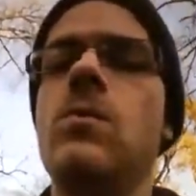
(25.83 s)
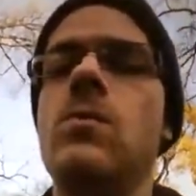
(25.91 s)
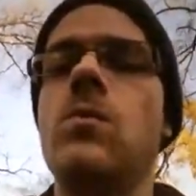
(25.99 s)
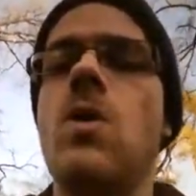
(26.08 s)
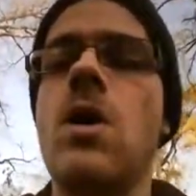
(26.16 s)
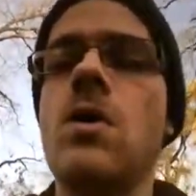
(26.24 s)

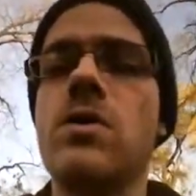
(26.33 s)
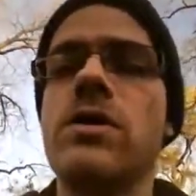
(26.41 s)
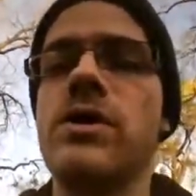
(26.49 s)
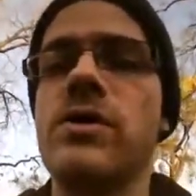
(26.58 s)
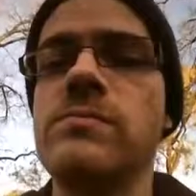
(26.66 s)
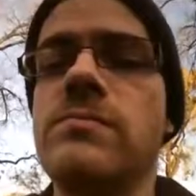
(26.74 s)

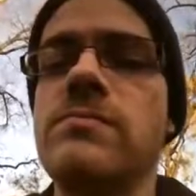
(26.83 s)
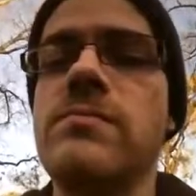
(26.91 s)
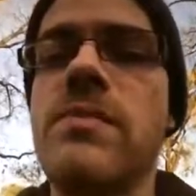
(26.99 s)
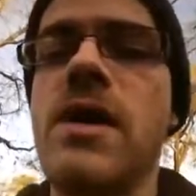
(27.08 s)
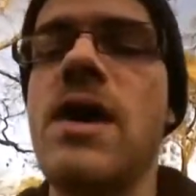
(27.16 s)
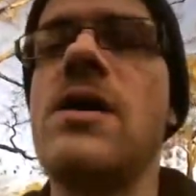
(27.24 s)

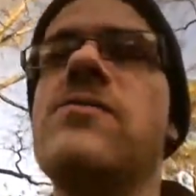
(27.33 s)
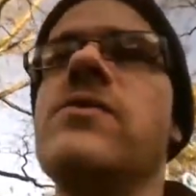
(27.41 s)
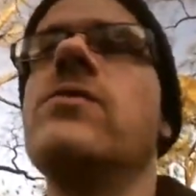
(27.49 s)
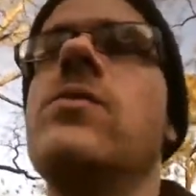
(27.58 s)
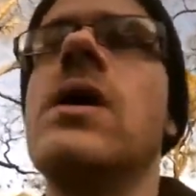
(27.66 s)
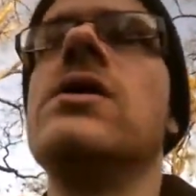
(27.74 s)
Welcome
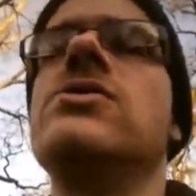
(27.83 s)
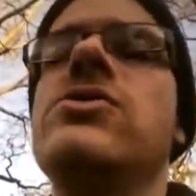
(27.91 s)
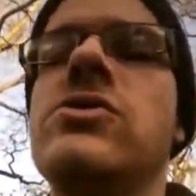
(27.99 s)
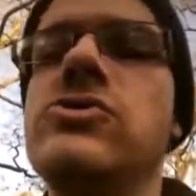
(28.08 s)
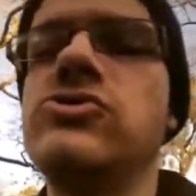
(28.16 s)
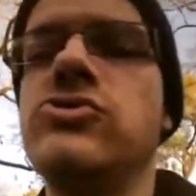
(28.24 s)

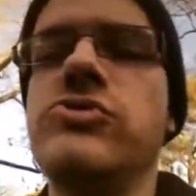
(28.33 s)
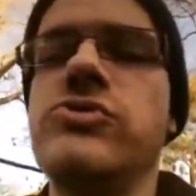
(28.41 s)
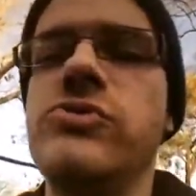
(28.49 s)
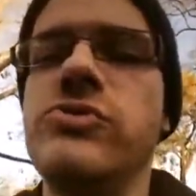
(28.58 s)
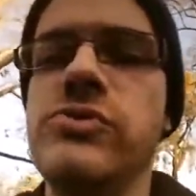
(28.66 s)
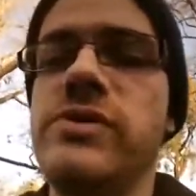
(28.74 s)
everyone
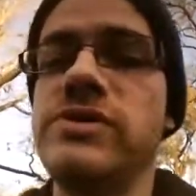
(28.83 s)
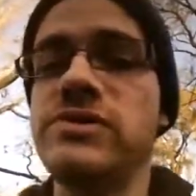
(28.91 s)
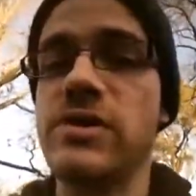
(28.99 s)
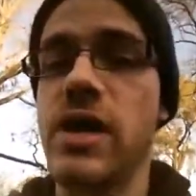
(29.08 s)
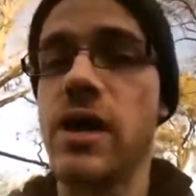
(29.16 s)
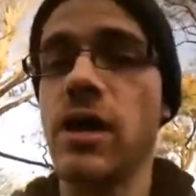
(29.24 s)
to
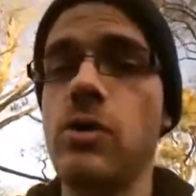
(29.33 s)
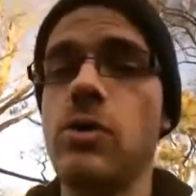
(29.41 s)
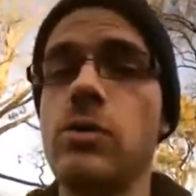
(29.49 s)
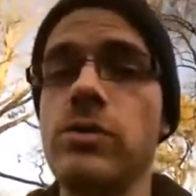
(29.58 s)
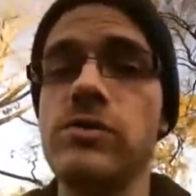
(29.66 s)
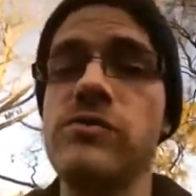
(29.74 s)
this uh,
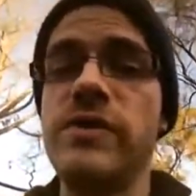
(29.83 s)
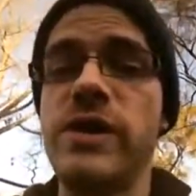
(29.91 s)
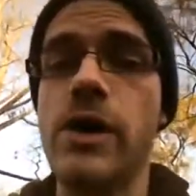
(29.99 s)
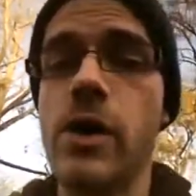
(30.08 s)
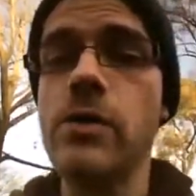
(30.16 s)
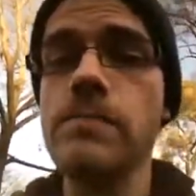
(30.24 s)
cool little
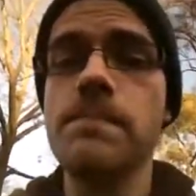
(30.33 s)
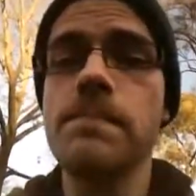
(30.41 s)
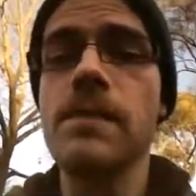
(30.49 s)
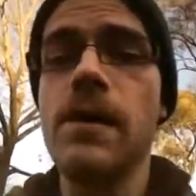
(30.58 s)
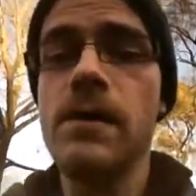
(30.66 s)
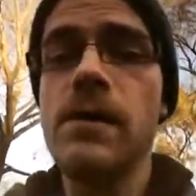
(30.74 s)
video
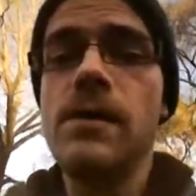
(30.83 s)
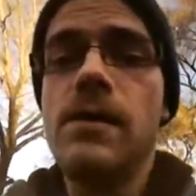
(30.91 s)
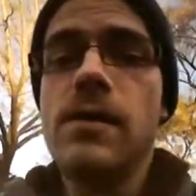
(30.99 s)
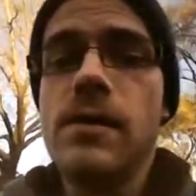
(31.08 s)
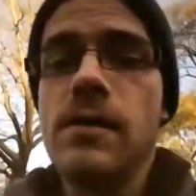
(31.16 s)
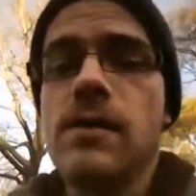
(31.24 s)

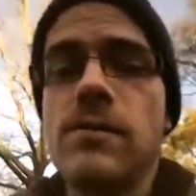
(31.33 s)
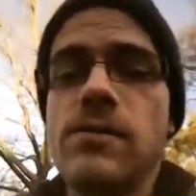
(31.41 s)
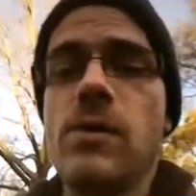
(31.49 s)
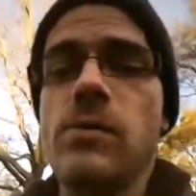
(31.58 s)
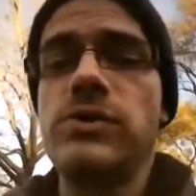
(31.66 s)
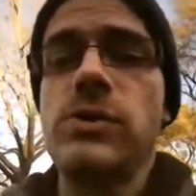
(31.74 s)

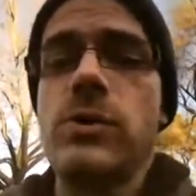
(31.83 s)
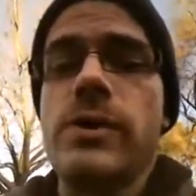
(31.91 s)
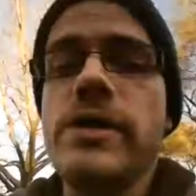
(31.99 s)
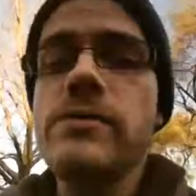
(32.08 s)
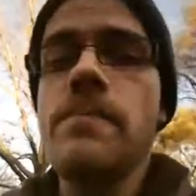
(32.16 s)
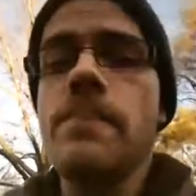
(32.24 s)
that we're
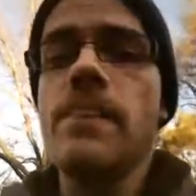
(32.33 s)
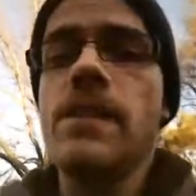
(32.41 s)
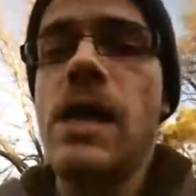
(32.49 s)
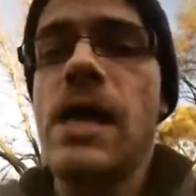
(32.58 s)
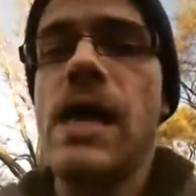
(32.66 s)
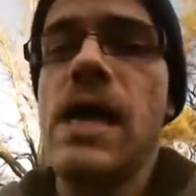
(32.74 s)
doing.
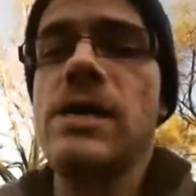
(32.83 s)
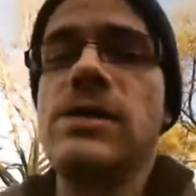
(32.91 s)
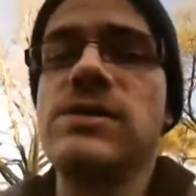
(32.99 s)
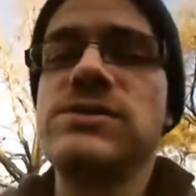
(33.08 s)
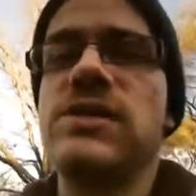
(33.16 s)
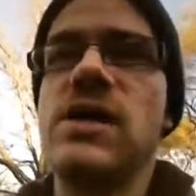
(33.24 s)
And
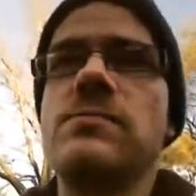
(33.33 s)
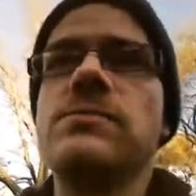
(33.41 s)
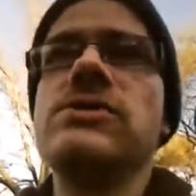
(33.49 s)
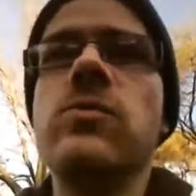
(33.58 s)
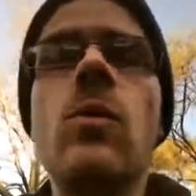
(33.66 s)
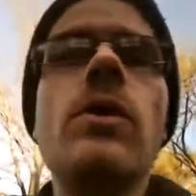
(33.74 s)
you can see I'm
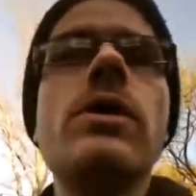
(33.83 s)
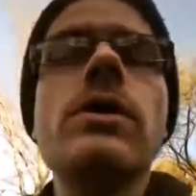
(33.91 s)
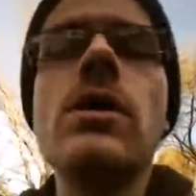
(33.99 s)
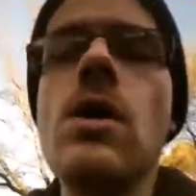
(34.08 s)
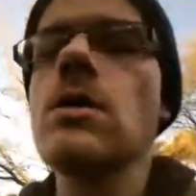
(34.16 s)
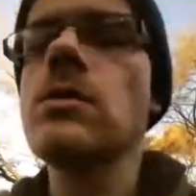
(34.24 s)
just
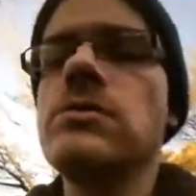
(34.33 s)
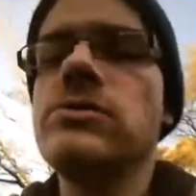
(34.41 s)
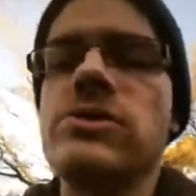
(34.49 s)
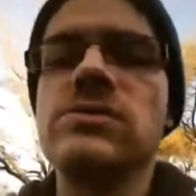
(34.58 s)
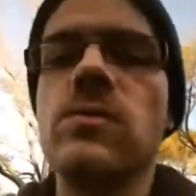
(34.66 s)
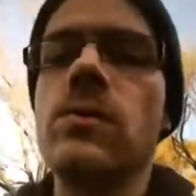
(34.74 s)
walking
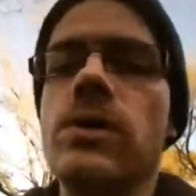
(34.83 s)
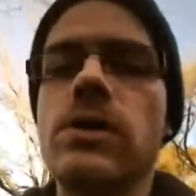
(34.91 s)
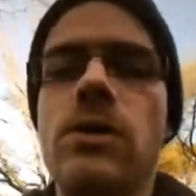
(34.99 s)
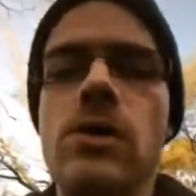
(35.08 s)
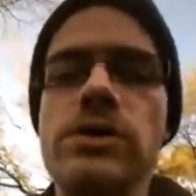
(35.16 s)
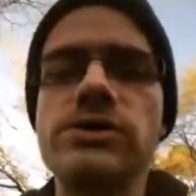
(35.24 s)
along, just
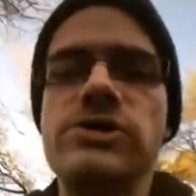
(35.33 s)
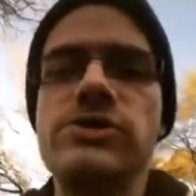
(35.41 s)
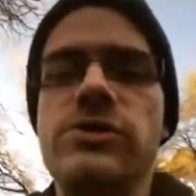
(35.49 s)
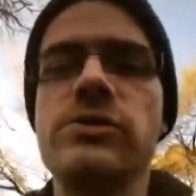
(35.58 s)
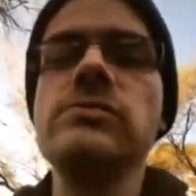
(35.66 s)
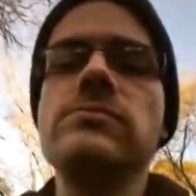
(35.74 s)
walking along as you
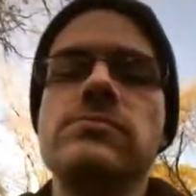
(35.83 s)
do.